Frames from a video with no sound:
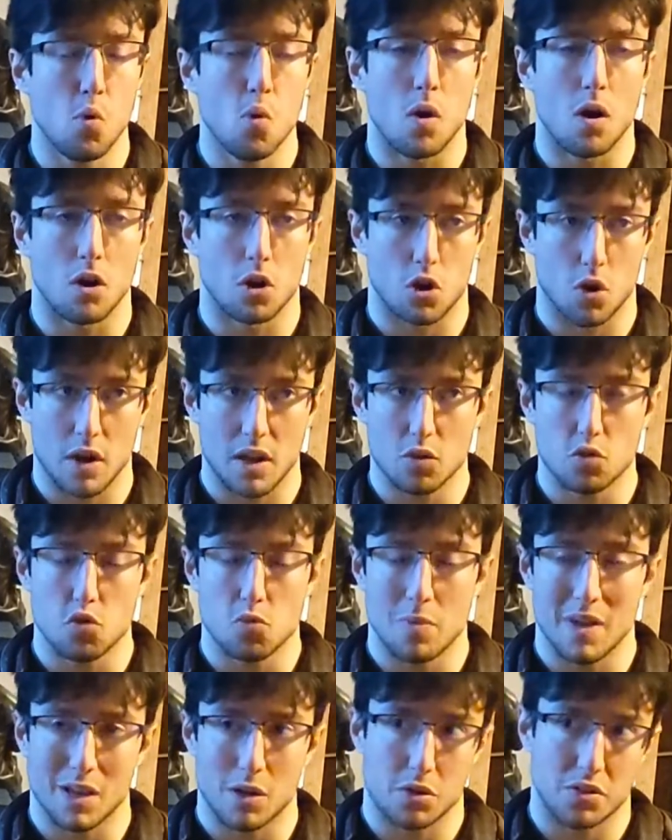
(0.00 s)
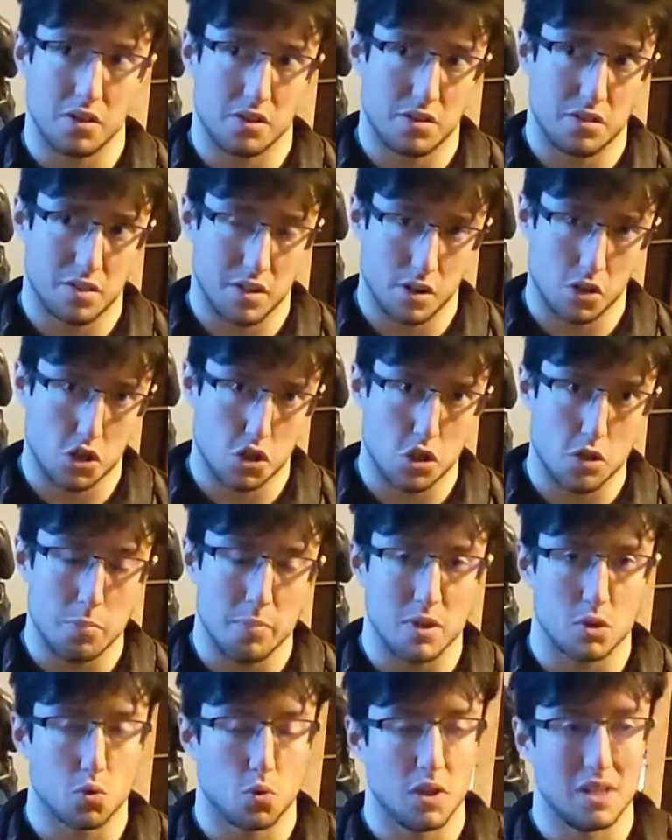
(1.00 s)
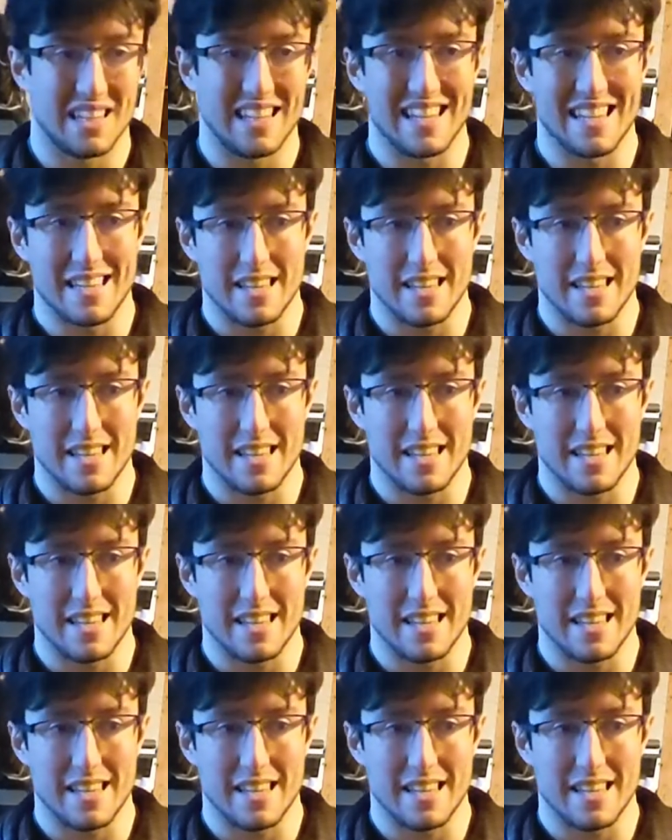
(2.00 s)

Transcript: who are going to make a distinction between